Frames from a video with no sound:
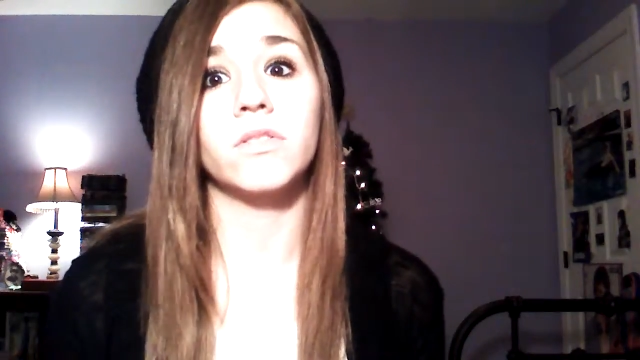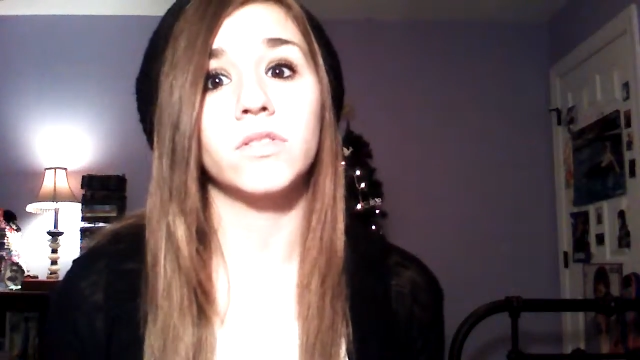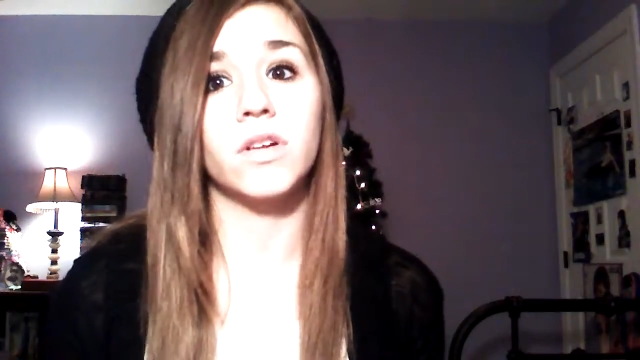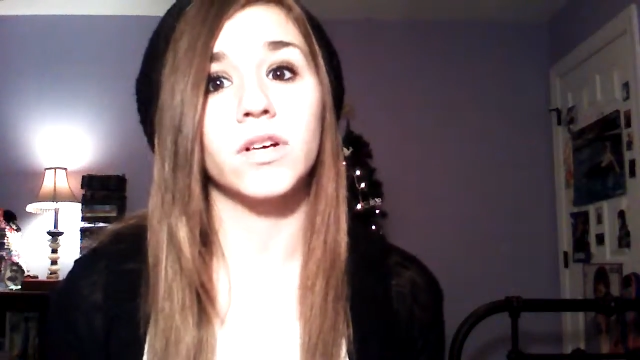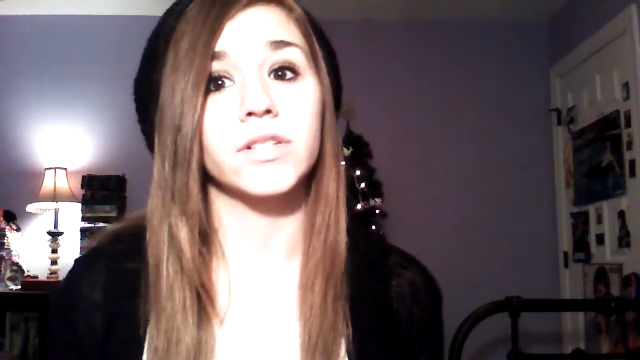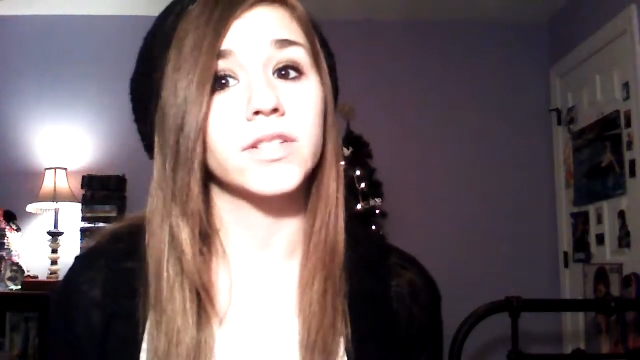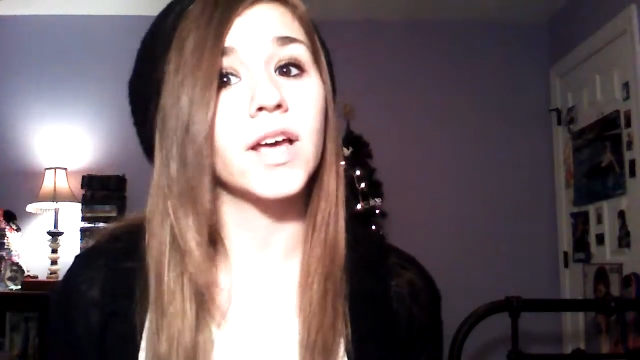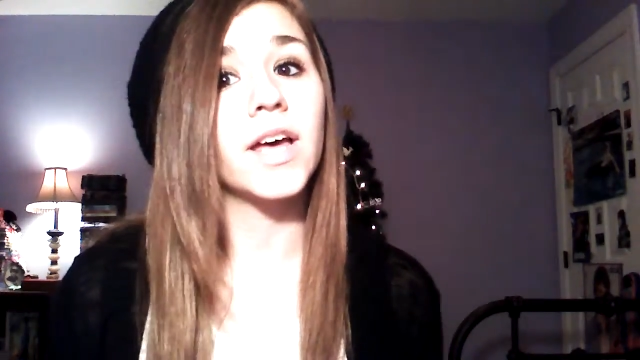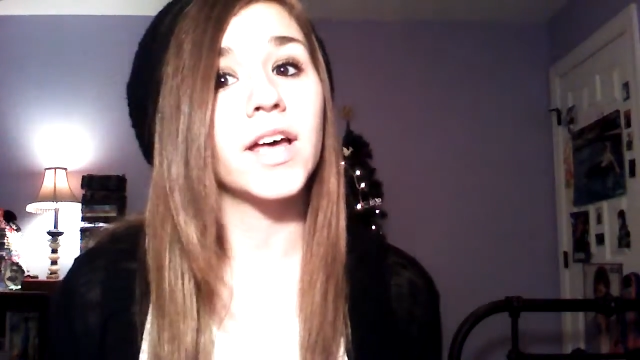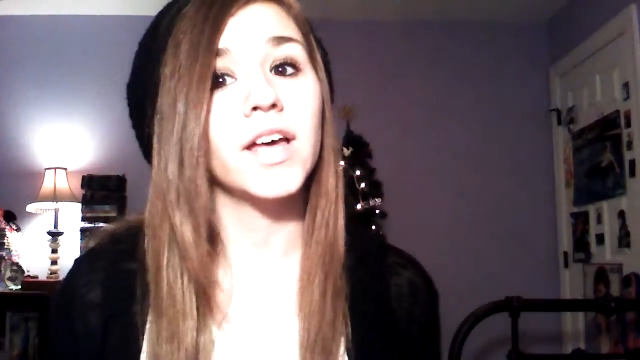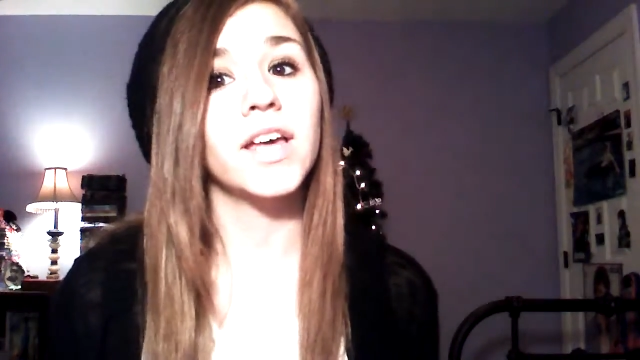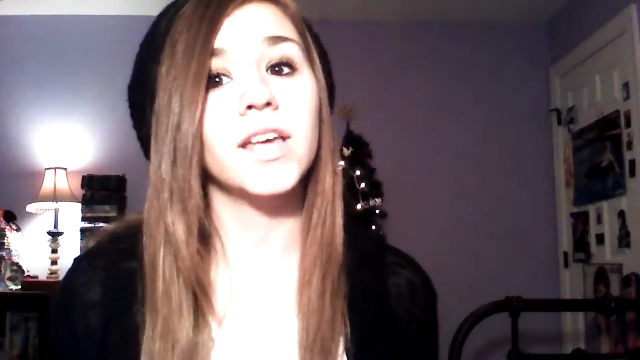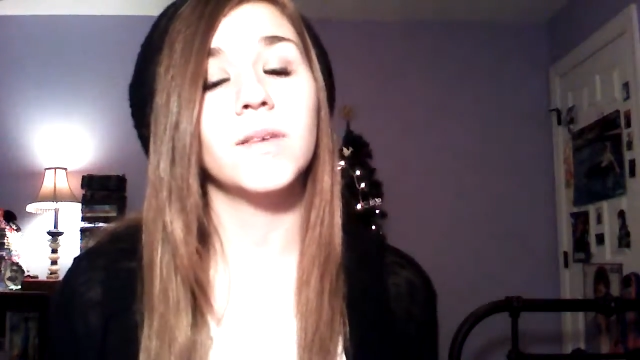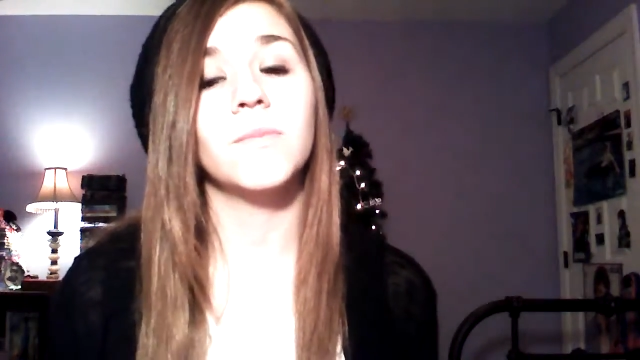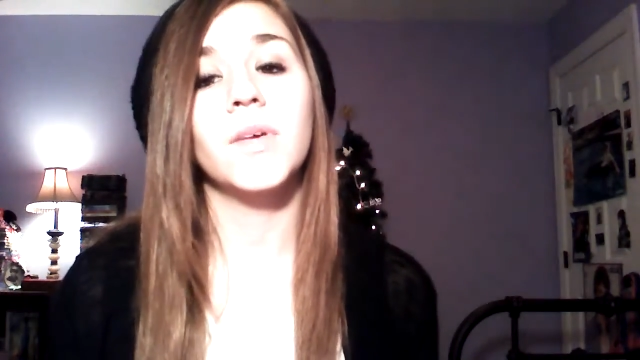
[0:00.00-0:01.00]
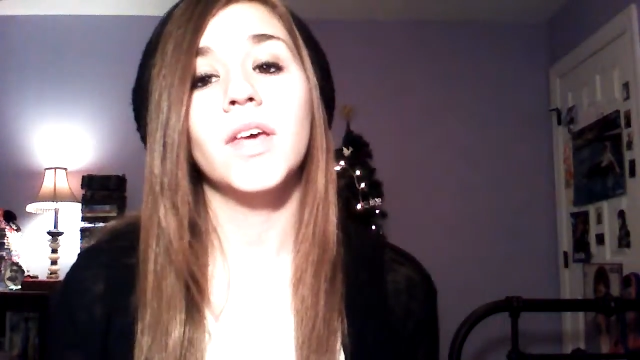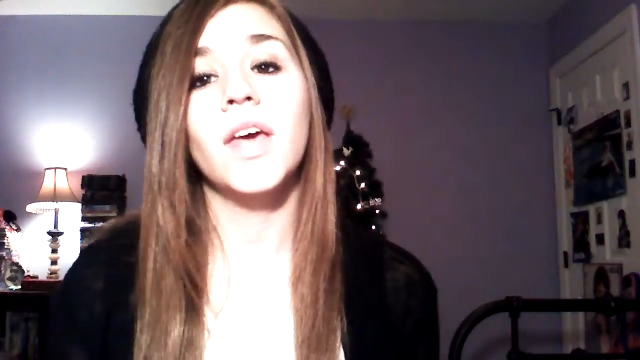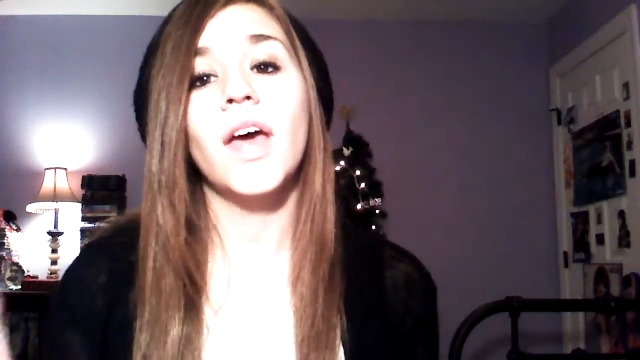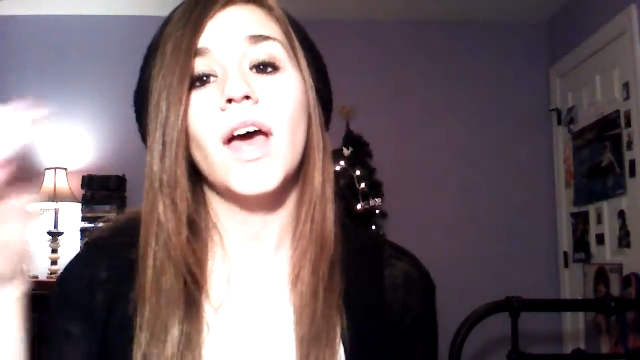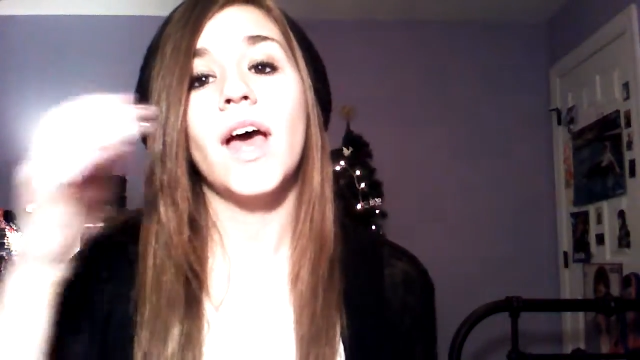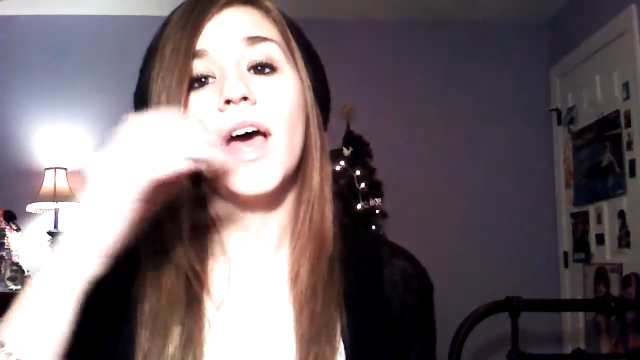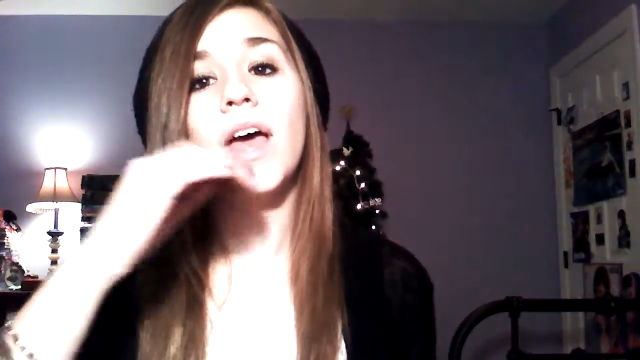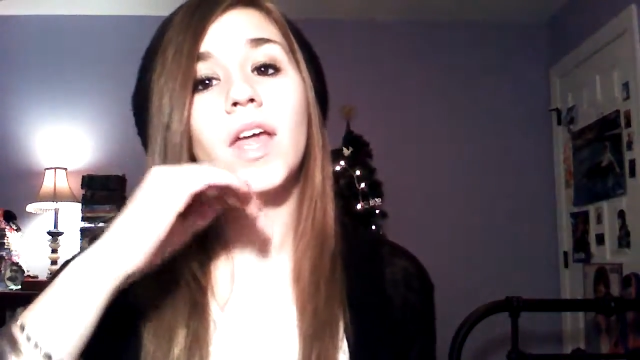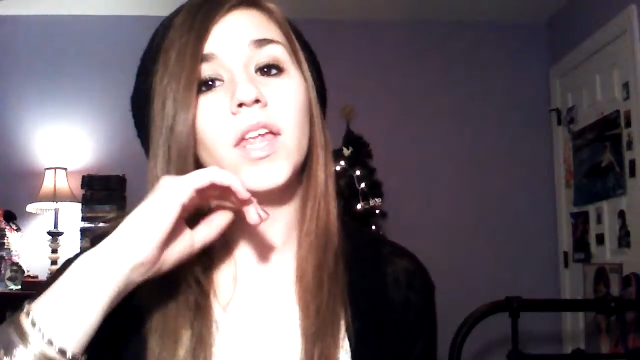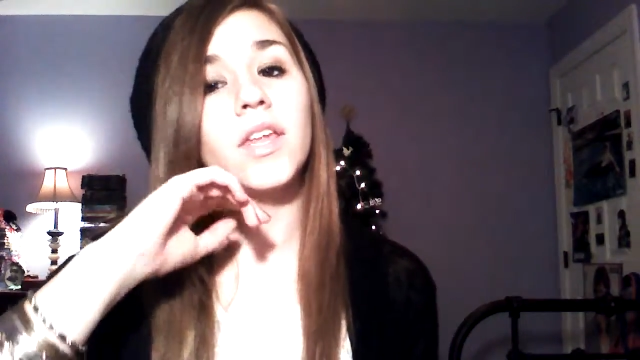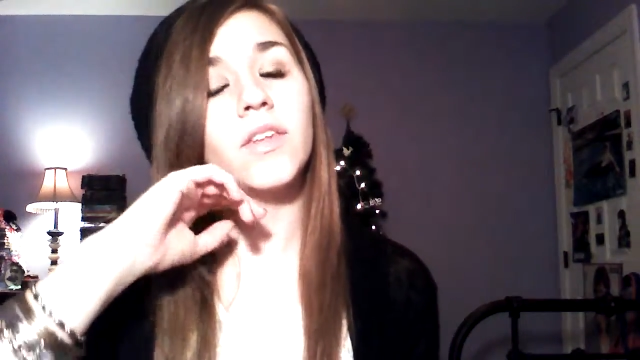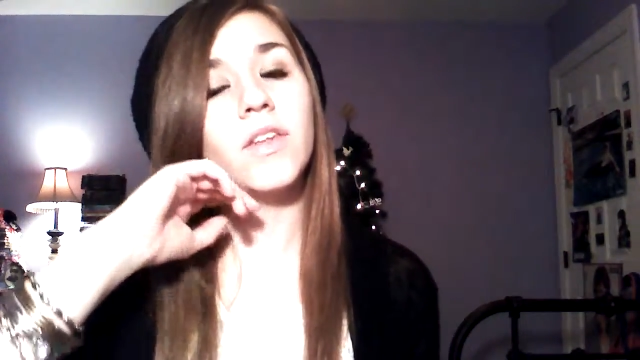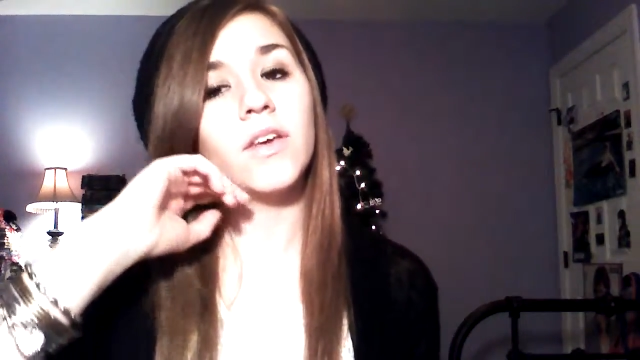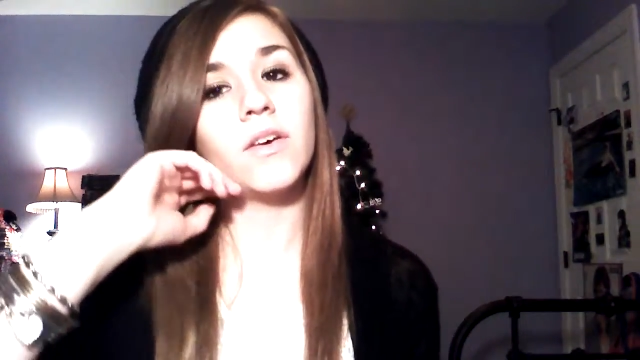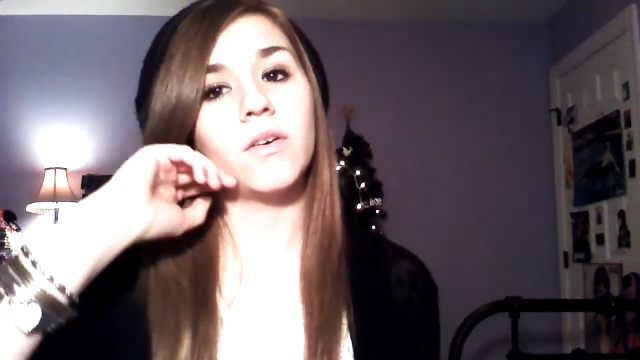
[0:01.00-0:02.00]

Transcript: long time and